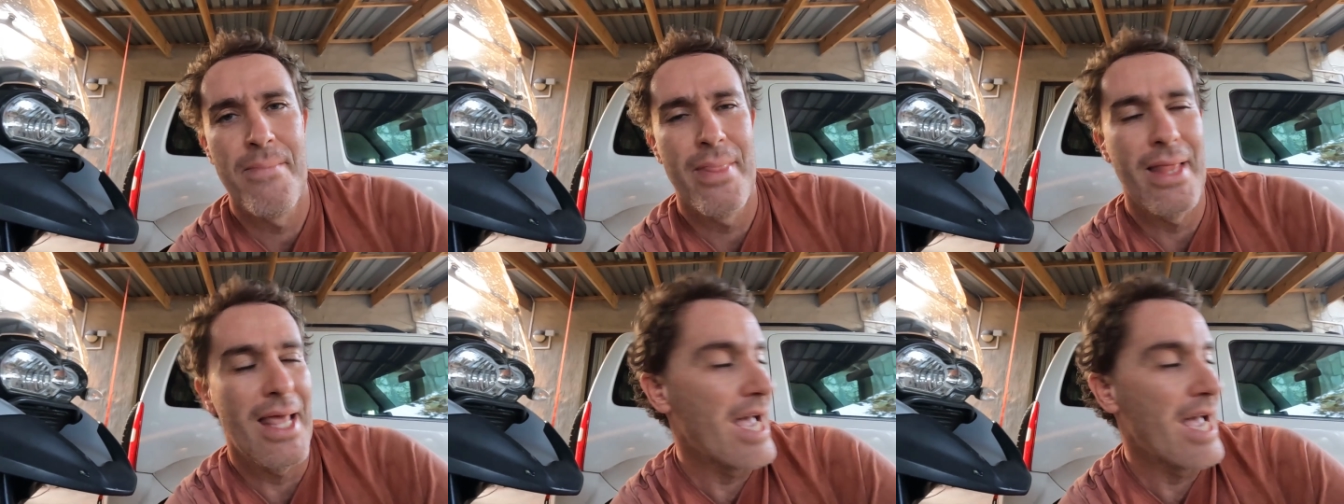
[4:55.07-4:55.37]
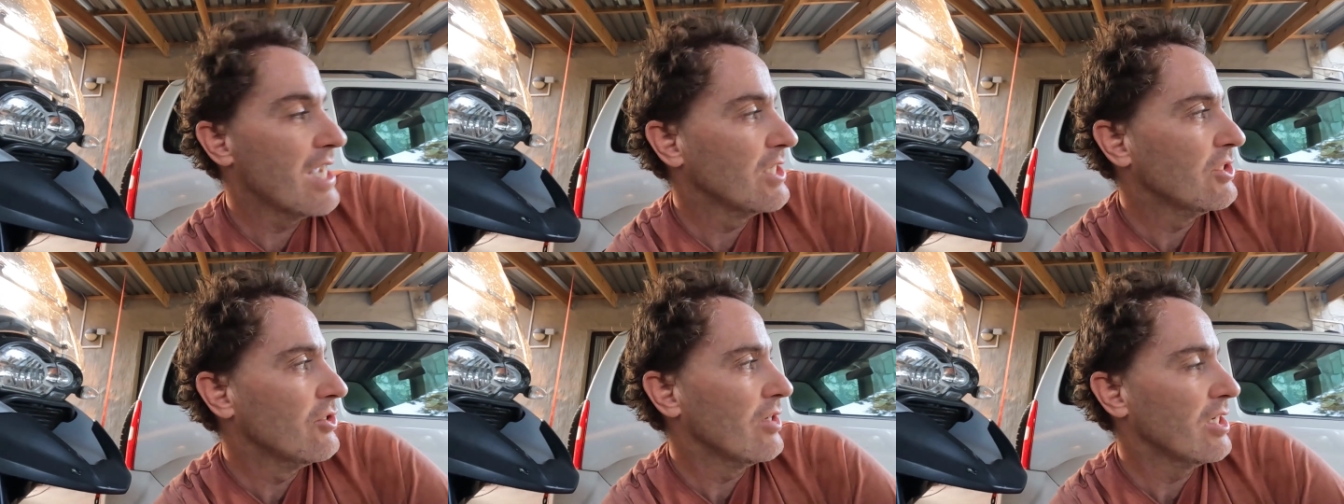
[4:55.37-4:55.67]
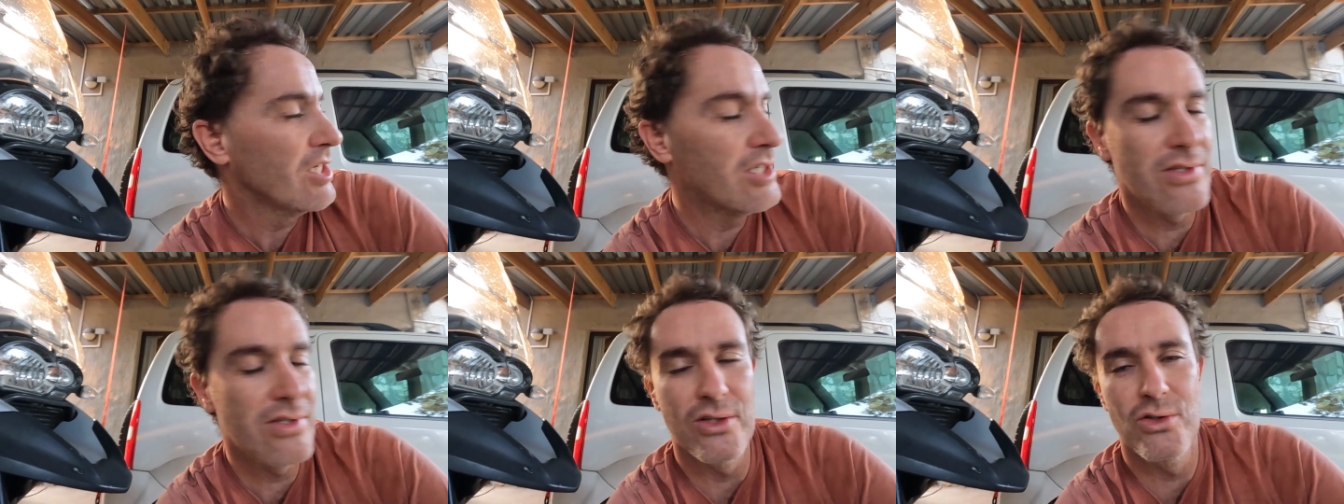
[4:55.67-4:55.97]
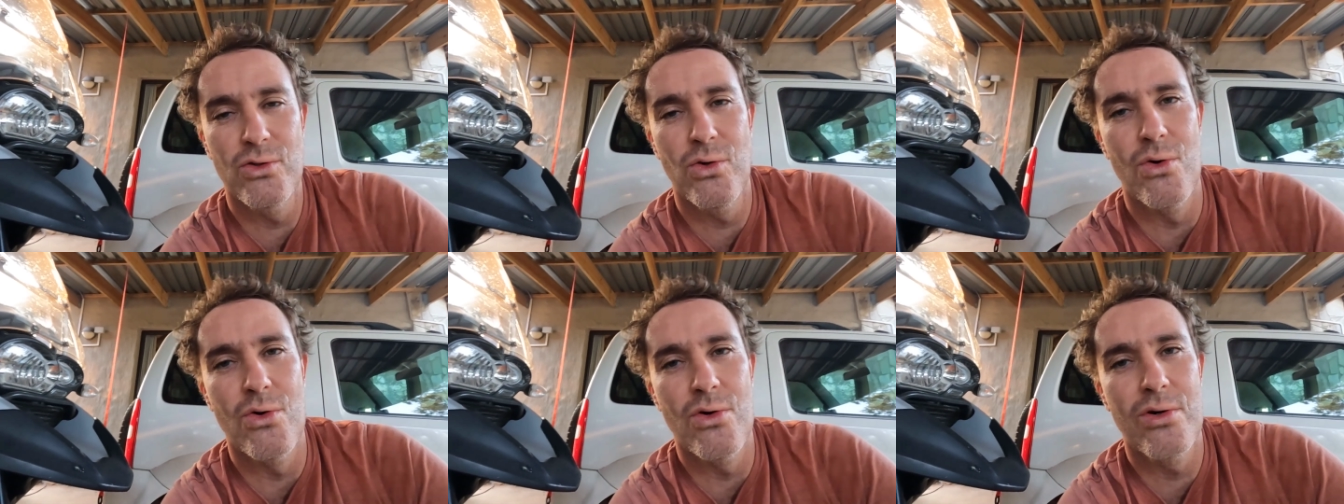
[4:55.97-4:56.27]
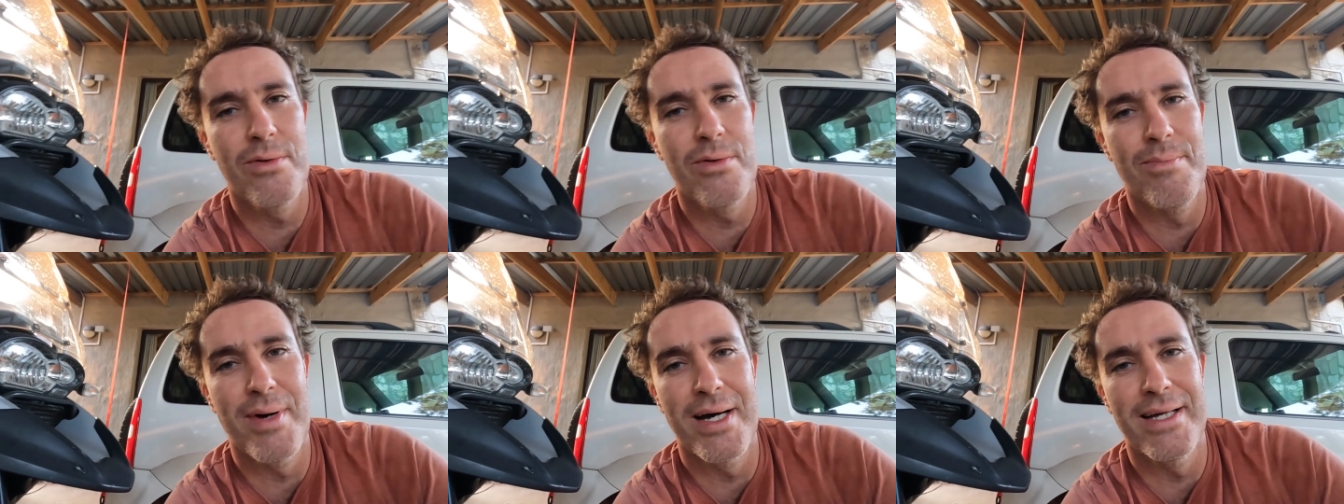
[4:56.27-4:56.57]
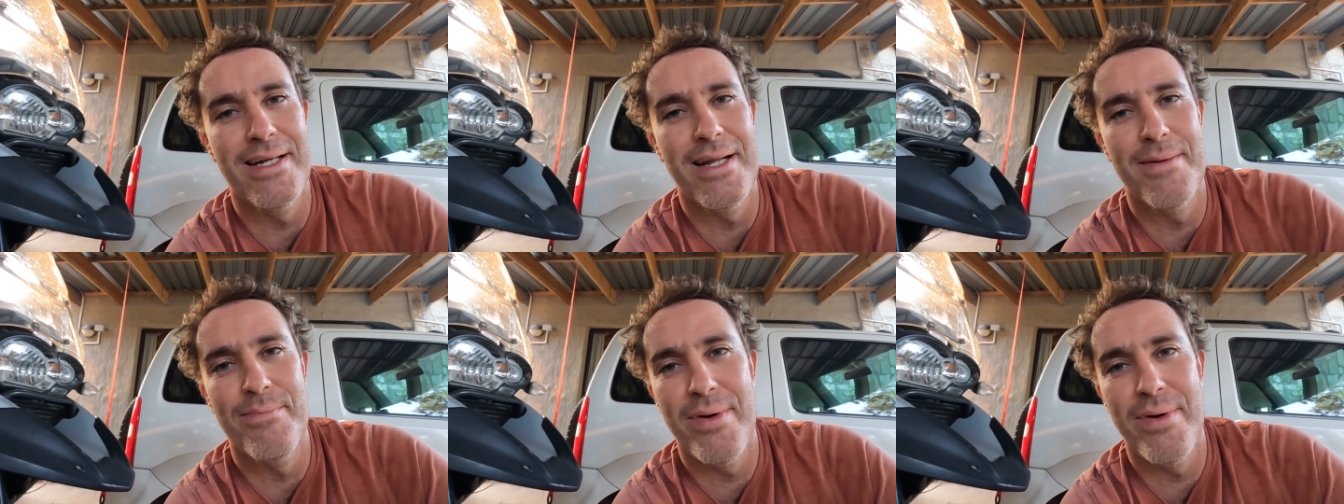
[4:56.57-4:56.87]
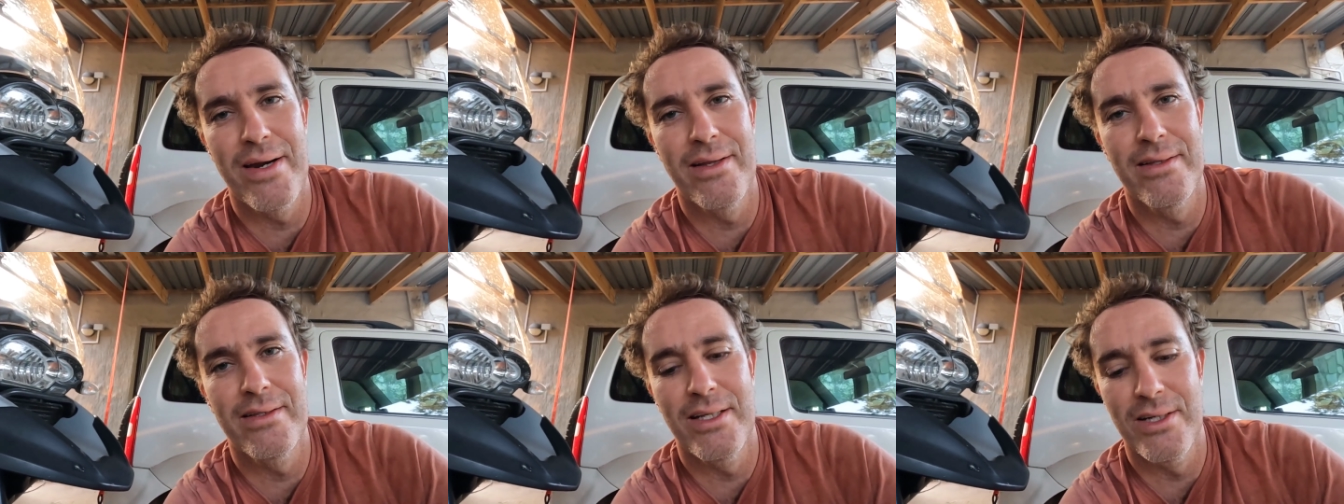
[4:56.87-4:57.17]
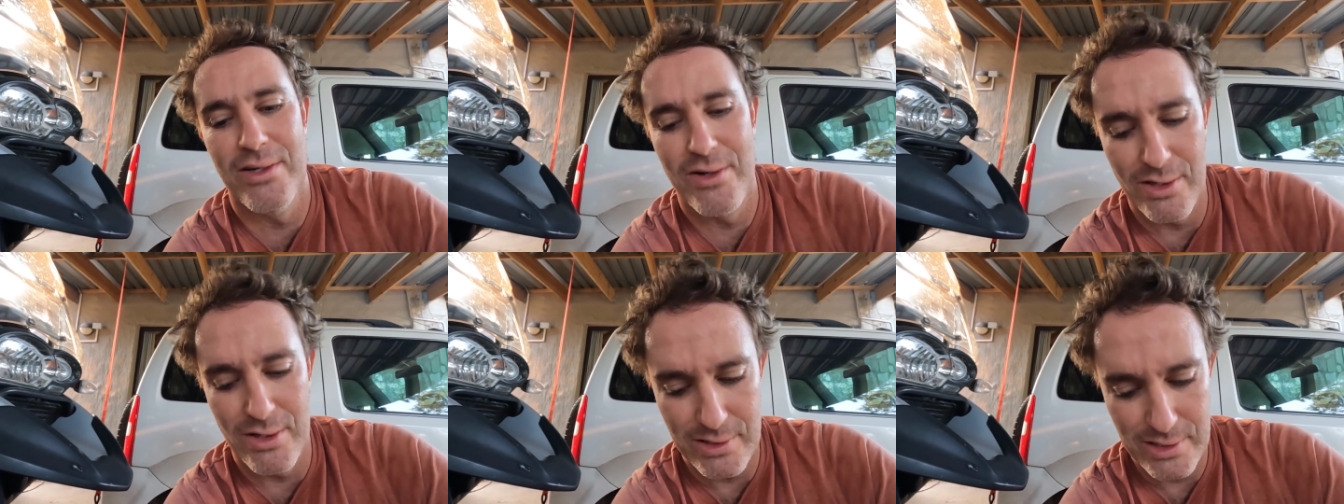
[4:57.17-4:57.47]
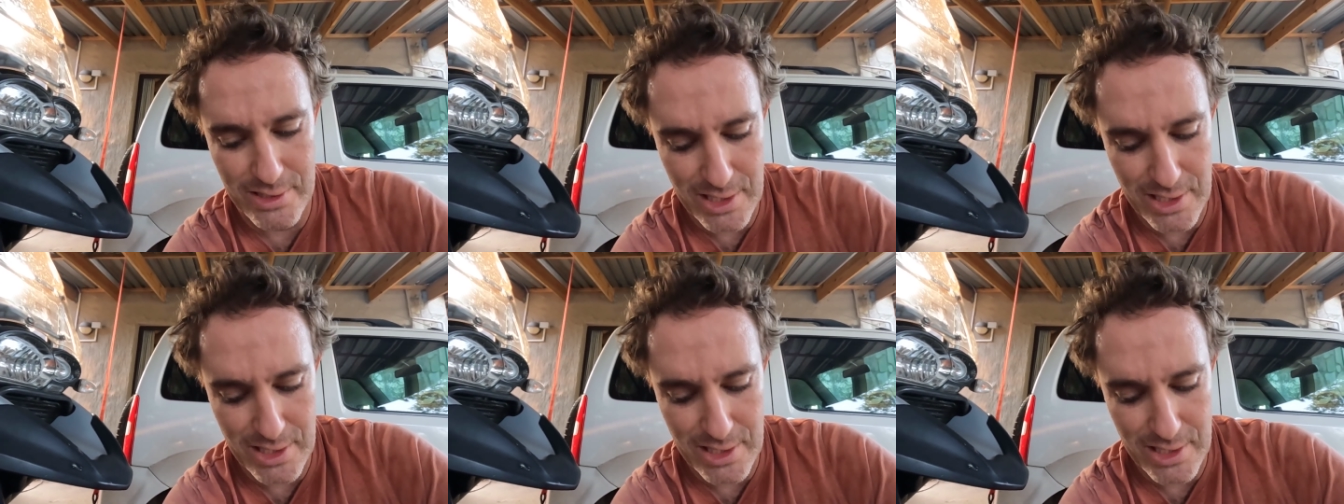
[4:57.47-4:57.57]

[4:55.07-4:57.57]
as you reach the torque, but apparently not.